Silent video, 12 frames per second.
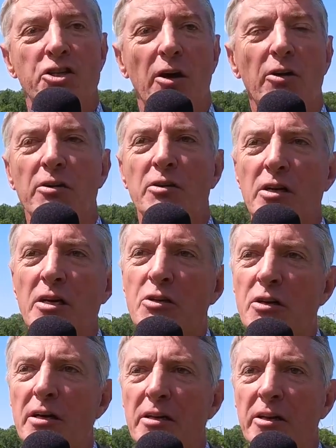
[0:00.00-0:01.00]
So
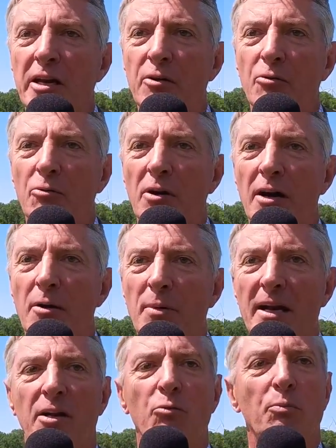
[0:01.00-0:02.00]

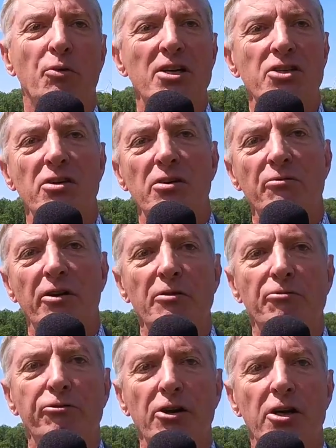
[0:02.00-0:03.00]
Bentley were present at the very
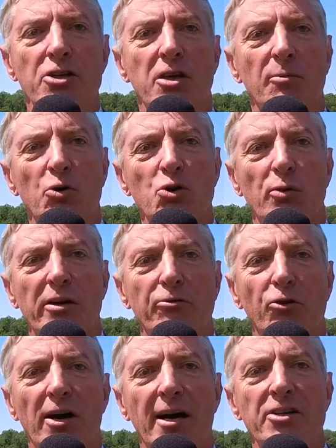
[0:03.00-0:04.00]
first Le Mans
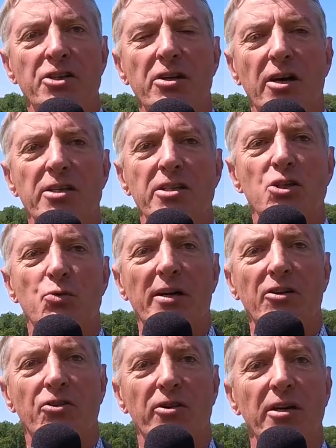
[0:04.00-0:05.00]
24 Hours in
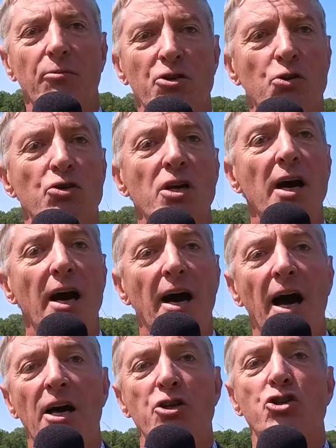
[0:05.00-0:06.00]
1923, which of course
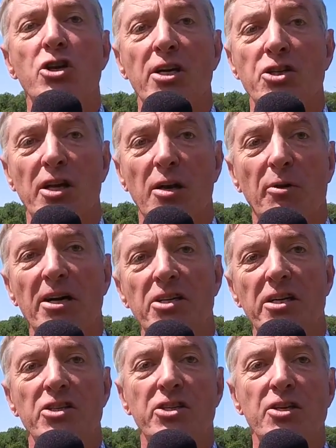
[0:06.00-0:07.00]
has just
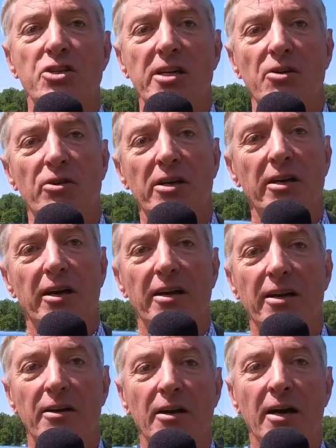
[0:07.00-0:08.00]
celebrated its centenary
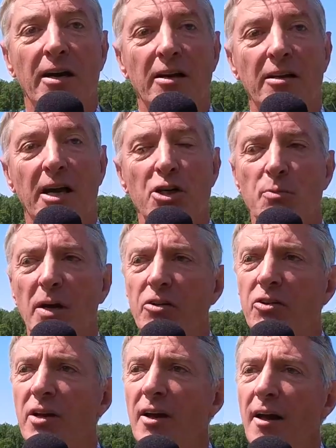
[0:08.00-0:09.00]
last
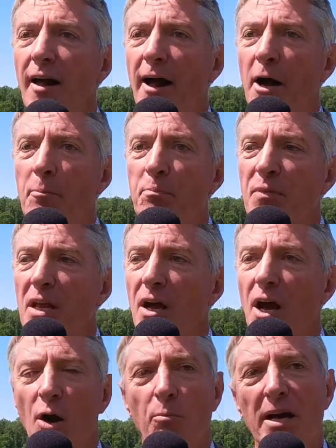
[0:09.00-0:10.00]
month. And
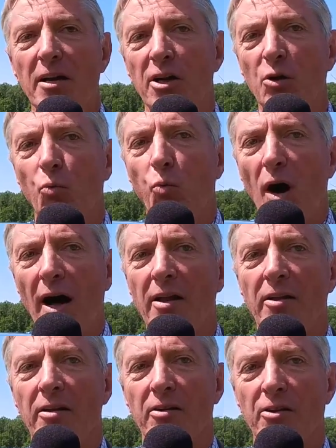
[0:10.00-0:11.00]
Bentley
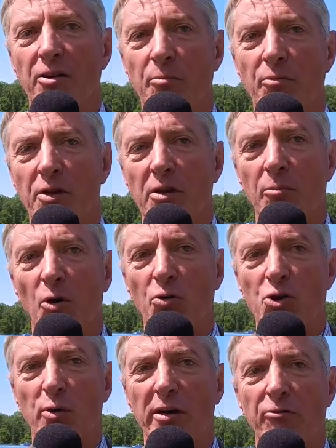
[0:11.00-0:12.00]
won the Le Mans
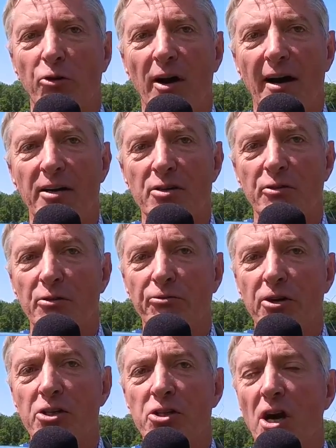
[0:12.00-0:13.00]
24 Hours for the
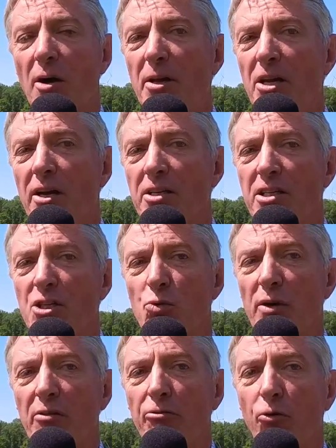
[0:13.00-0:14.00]
first time in
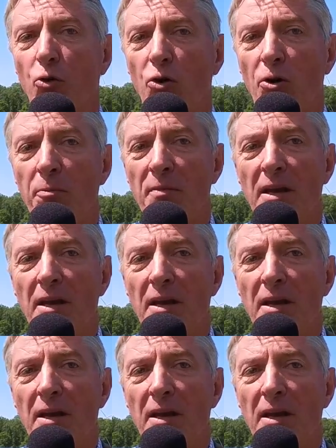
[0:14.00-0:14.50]
1924.